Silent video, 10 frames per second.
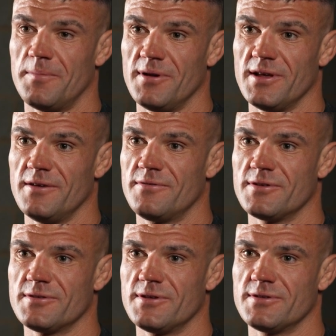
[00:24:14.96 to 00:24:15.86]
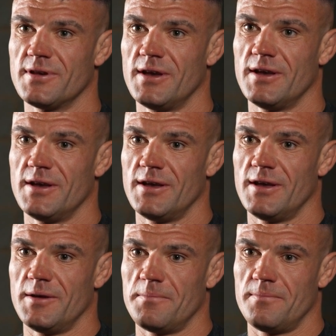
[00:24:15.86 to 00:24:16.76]
I believe because there's
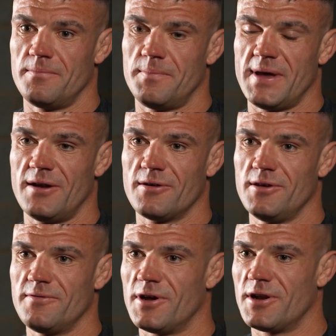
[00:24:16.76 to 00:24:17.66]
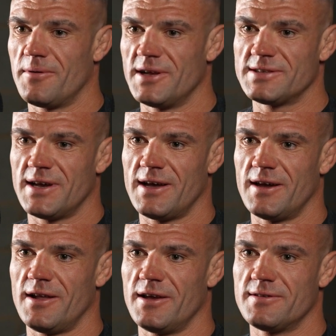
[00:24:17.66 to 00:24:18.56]
bare knuckle, you've got nowhere to
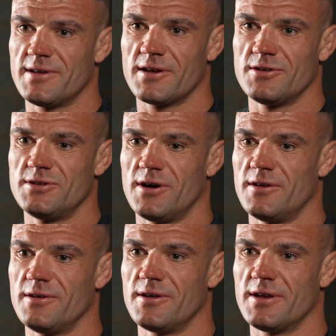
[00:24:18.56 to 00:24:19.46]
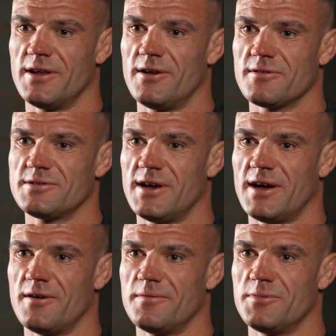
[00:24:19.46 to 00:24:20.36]
hide. Like, you take a shot, you're going to get knocked
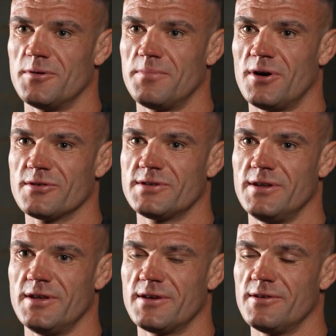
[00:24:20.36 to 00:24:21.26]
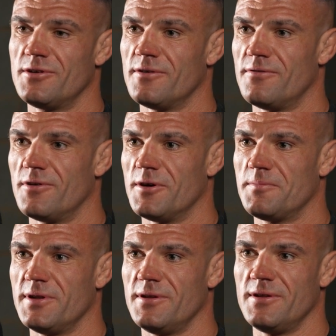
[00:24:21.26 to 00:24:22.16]
out. But boxing, you can cover
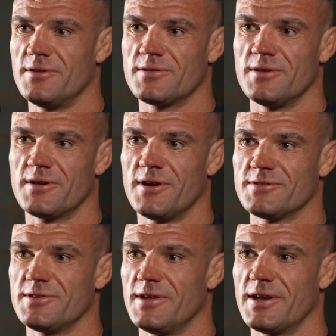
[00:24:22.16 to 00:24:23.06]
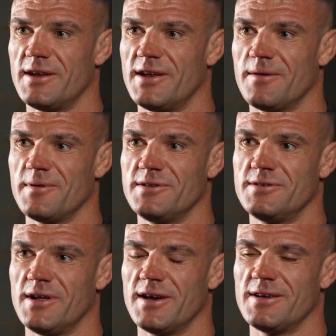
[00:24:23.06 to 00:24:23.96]
up, and you're just going to constantly get
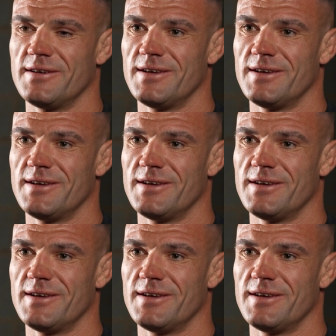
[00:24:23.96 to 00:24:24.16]
damaged. Like,